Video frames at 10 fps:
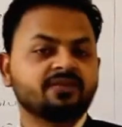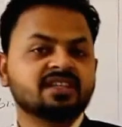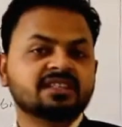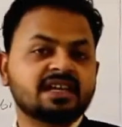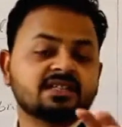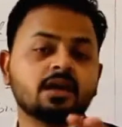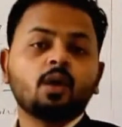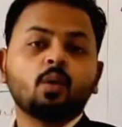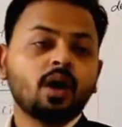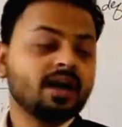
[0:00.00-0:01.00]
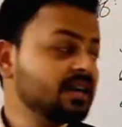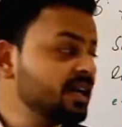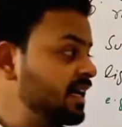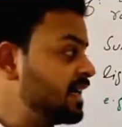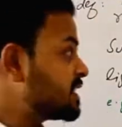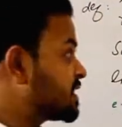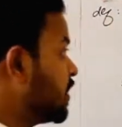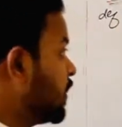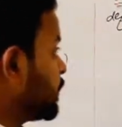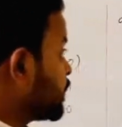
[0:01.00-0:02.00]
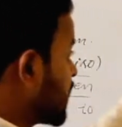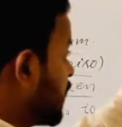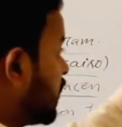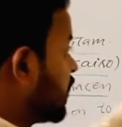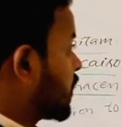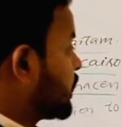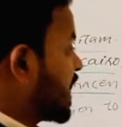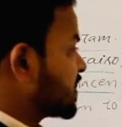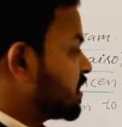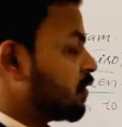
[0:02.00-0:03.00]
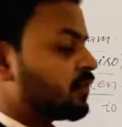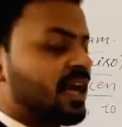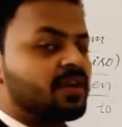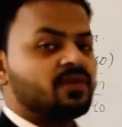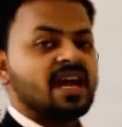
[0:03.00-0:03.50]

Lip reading: discussed what is reflection of light.